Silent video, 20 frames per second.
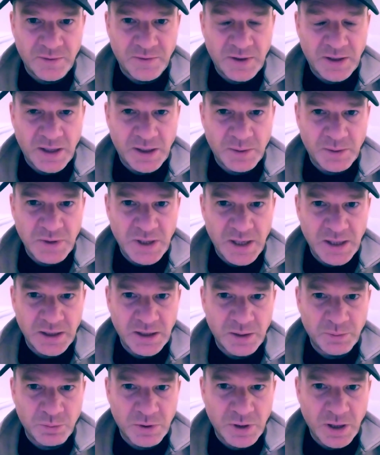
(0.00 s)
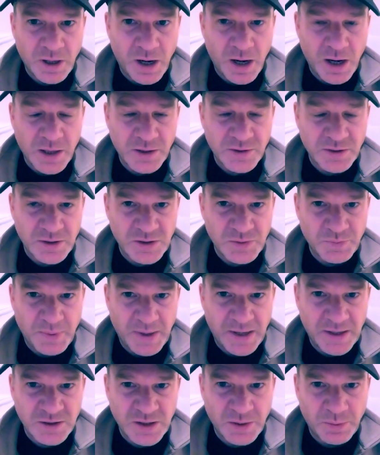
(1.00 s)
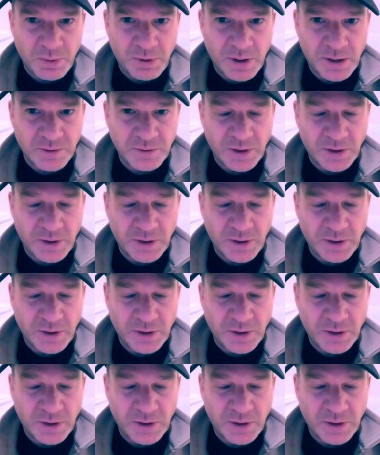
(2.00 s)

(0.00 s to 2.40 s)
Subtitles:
that I'm taking precautions based upon